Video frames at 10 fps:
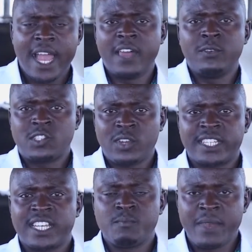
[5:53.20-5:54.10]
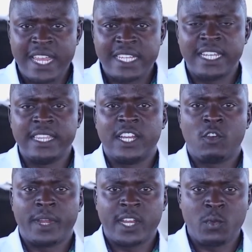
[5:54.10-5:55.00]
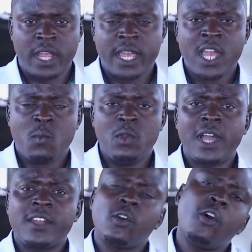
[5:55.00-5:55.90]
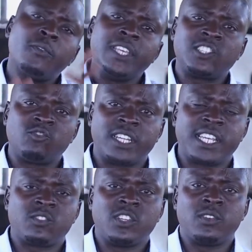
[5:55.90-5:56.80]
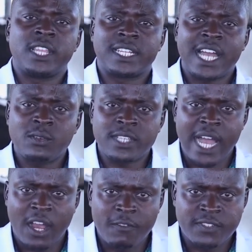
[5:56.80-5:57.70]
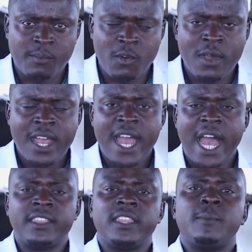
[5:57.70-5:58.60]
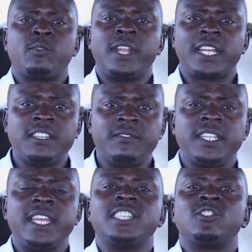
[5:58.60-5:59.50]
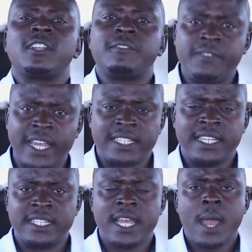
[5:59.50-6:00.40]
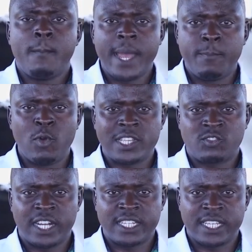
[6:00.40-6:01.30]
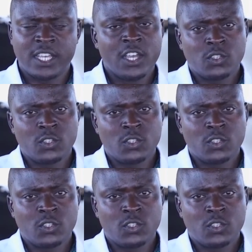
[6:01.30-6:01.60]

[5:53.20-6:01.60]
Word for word: Are those structures made in the recommended way? We look at all these structures to ensure that cows are comfortable and that their productivity is not affected by poor structures.